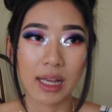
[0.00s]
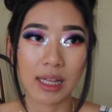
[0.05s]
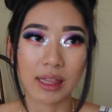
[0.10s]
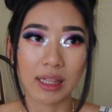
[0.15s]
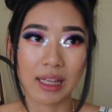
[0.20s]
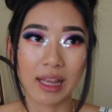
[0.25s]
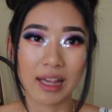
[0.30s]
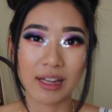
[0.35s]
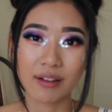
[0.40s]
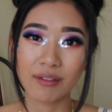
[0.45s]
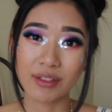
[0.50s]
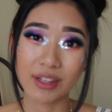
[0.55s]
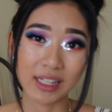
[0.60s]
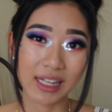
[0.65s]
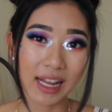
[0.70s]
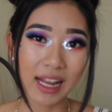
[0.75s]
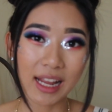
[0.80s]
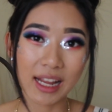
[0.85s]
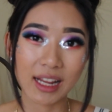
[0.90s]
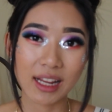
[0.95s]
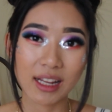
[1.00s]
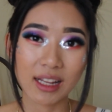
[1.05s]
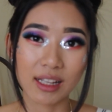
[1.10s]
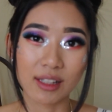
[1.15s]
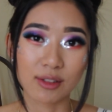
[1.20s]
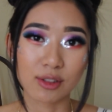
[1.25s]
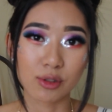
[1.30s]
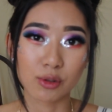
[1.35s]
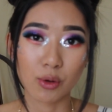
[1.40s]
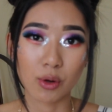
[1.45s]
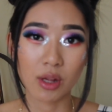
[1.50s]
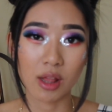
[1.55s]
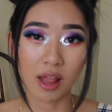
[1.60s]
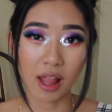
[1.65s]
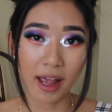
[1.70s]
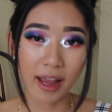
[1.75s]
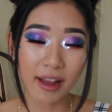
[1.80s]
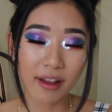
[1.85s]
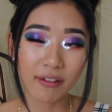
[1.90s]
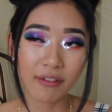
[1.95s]
at the end of the day, it's your
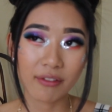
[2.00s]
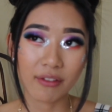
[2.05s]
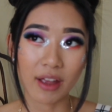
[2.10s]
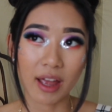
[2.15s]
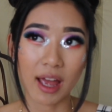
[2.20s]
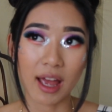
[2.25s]
life,